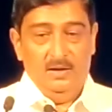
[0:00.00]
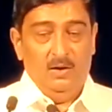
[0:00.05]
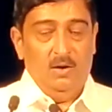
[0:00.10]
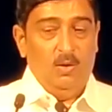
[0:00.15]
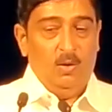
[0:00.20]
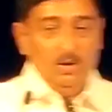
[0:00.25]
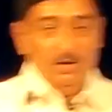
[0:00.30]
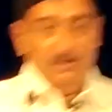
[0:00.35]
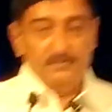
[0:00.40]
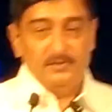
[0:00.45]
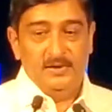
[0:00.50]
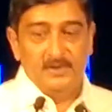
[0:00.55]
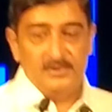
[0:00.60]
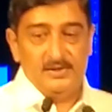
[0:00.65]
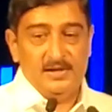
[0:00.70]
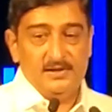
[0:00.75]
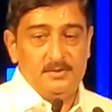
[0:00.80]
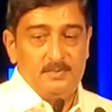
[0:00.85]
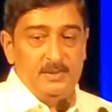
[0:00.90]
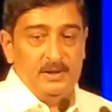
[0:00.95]
all of this
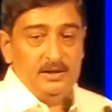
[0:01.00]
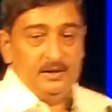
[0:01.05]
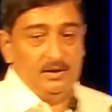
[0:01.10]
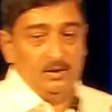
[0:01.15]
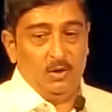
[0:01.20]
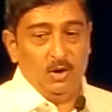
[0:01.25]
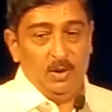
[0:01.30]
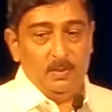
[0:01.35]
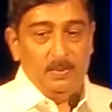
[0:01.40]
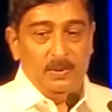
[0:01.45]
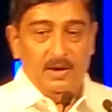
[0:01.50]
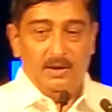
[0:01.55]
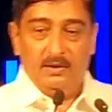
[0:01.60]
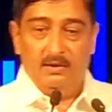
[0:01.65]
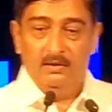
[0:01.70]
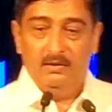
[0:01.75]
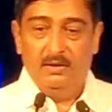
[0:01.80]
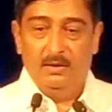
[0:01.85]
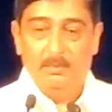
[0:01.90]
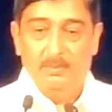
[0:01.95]
has been incorporated
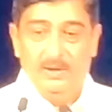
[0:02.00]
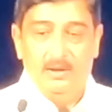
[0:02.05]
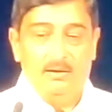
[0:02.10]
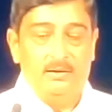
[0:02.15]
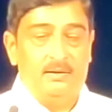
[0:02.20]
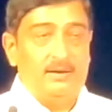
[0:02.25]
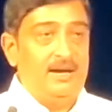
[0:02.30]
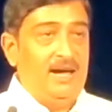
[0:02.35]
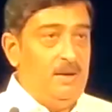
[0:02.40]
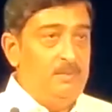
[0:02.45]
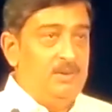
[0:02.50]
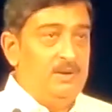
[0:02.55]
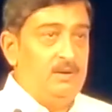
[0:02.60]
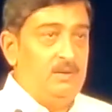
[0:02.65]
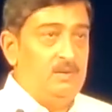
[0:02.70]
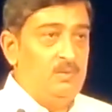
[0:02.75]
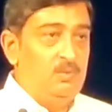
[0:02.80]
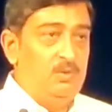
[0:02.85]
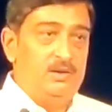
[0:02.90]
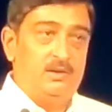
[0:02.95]
in a bigger
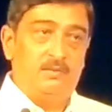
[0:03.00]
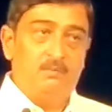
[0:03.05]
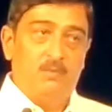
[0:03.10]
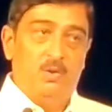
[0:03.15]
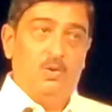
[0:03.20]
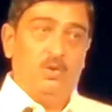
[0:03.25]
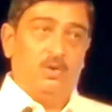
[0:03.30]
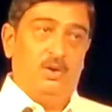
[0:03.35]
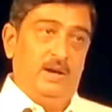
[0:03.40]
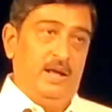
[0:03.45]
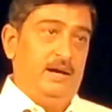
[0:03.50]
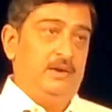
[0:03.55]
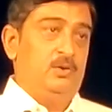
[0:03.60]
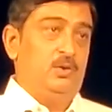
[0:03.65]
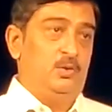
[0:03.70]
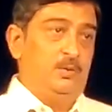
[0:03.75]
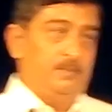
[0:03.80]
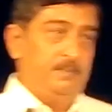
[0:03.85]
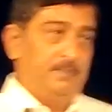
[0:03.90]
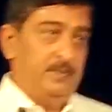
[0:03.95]
cabin with more
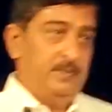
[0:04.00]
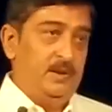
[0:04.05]
legroom.